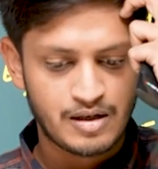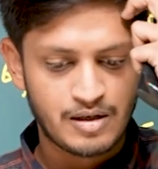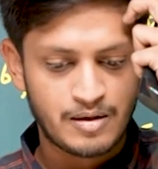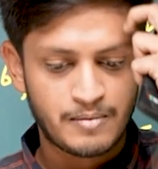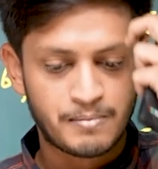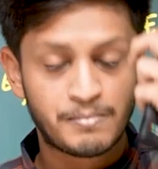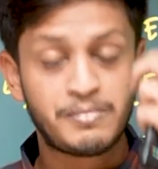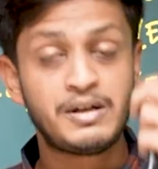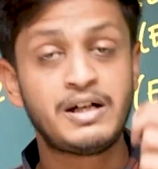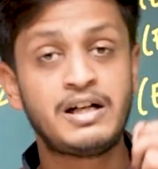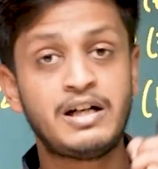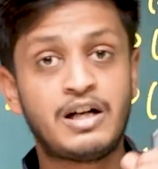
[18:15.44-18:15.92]

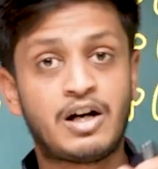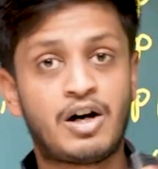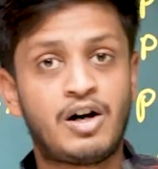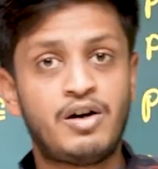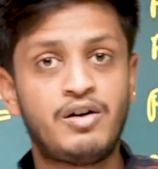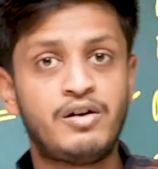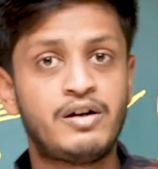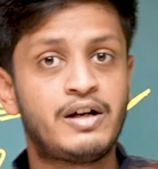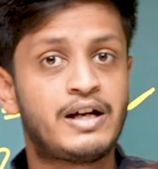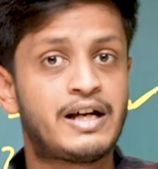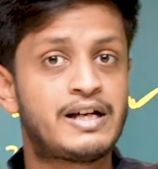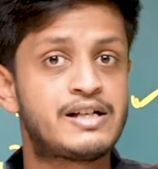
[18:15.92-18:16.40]
But
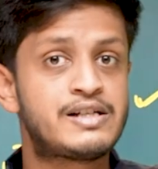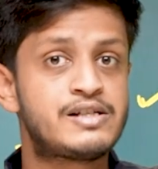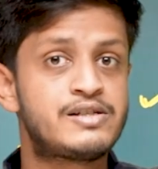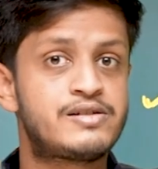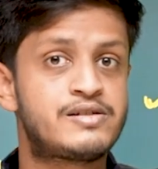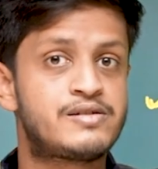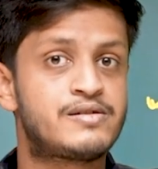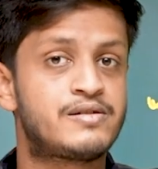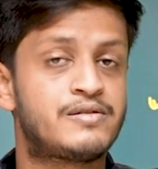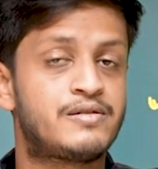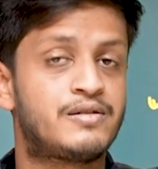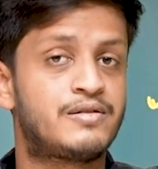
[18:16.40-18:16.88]
now
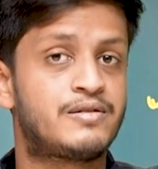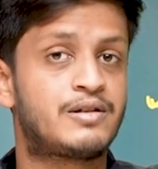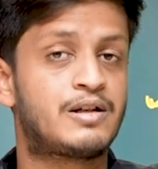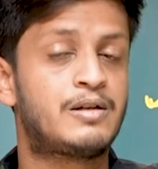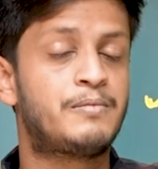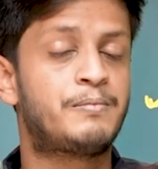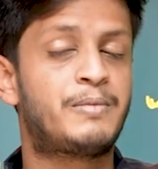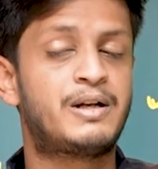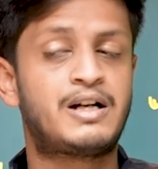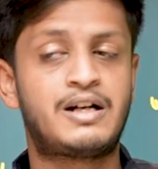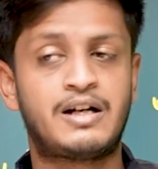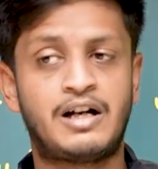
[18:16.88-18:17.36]

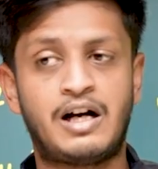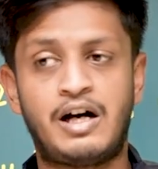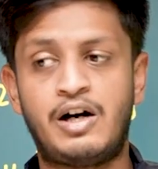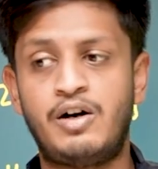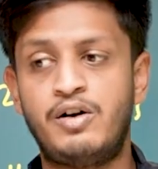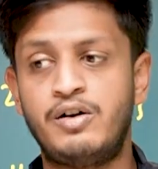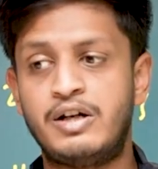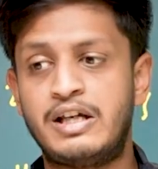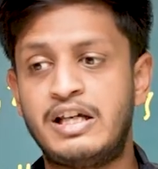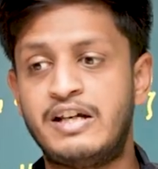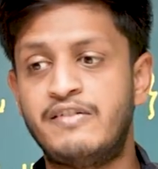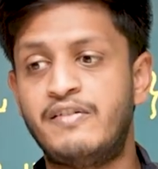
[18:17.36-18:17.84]

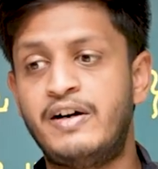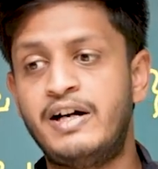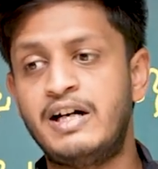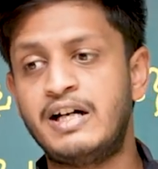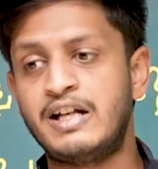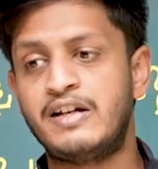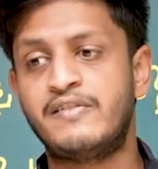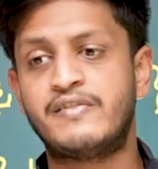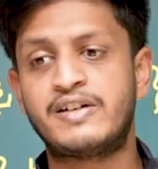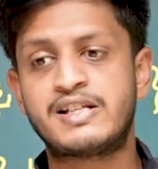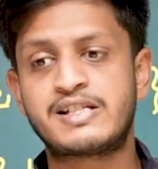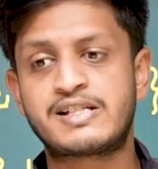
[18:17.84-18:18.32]
event
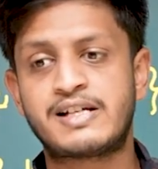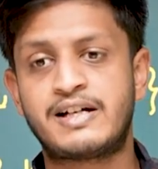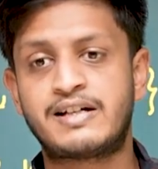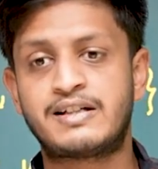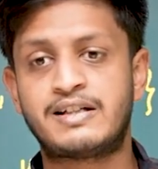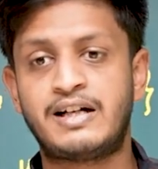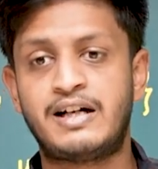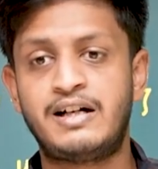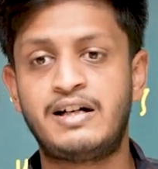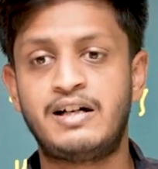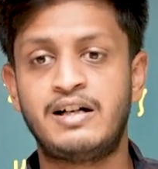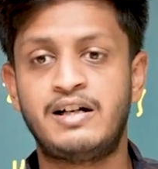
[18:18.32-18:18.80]
E1
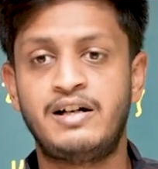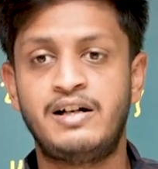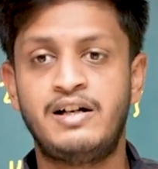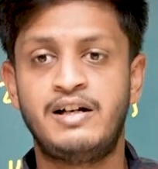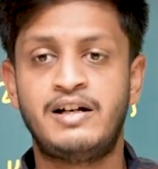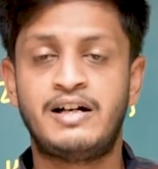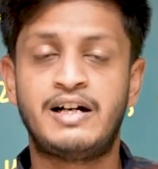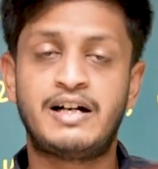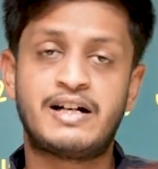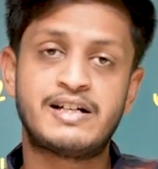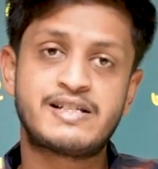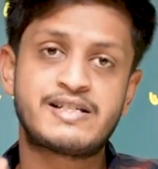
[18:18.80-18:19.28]
said that
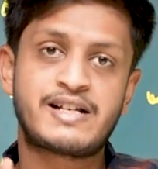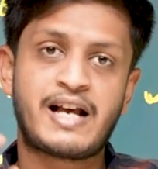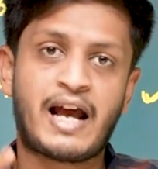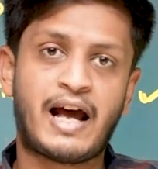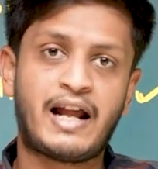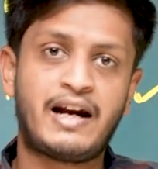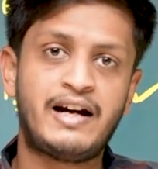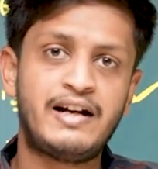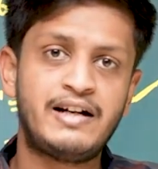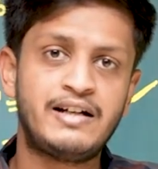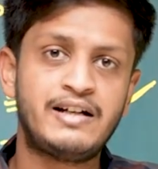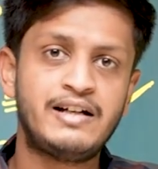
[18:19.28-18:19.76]
it is
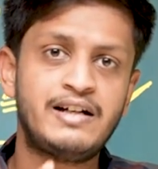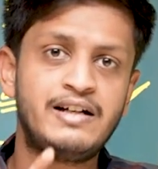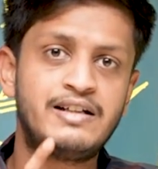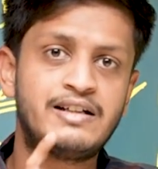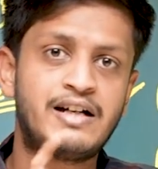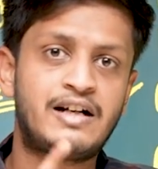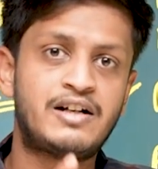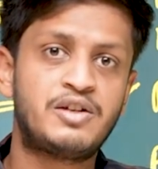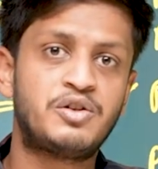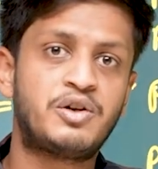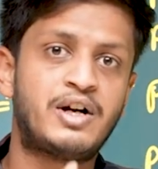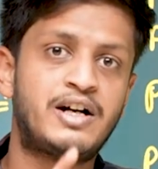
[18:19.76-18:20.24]
guaranteed
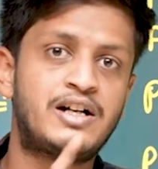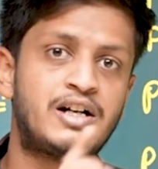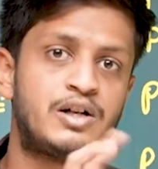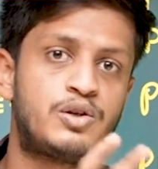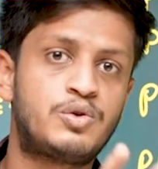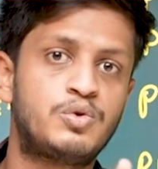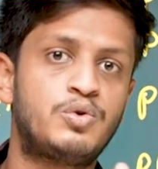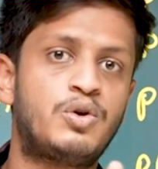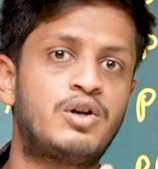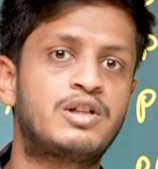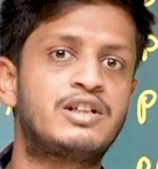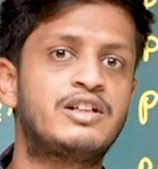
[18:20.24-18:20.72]
that you get a
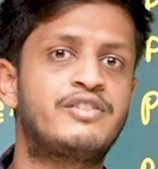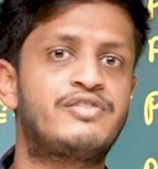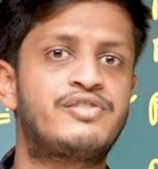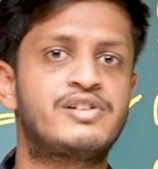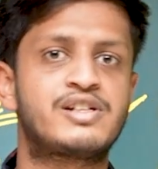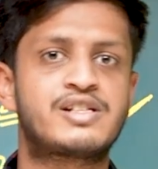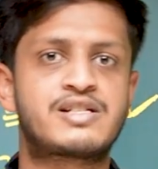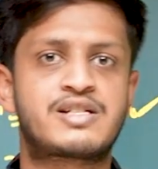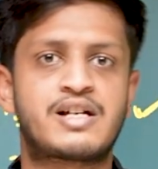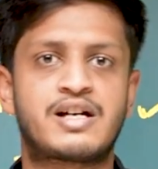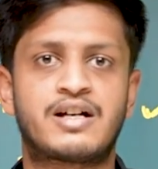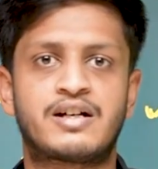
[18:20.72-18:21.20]
2 on the
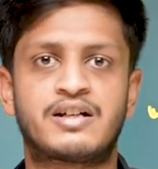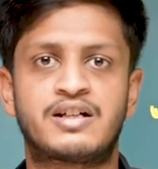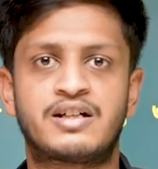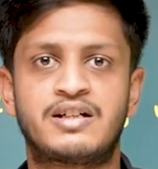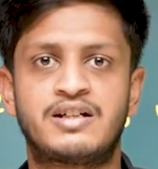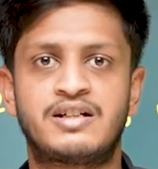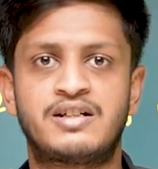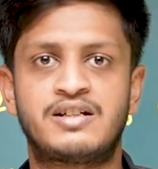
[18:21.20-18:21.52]
first die.